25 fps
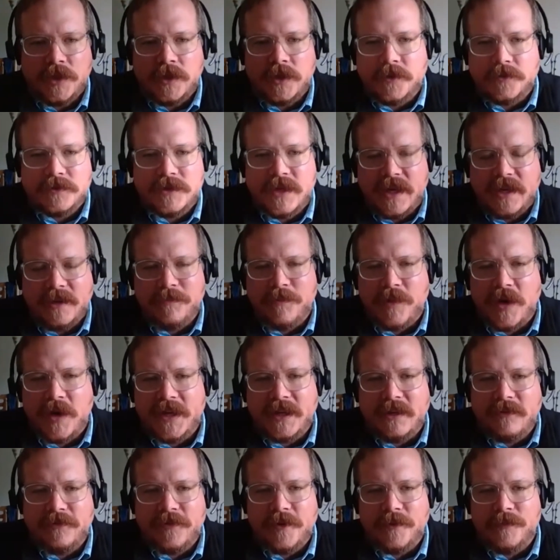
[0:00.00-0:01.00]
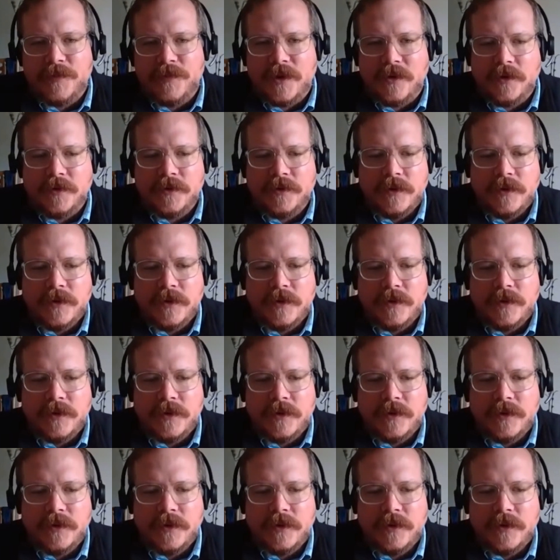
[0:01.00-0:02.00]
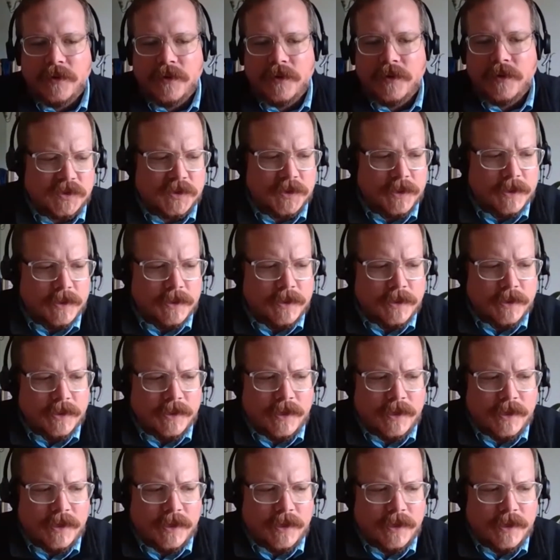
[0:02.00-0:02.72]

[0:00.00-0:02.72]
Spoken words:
take money from their victims.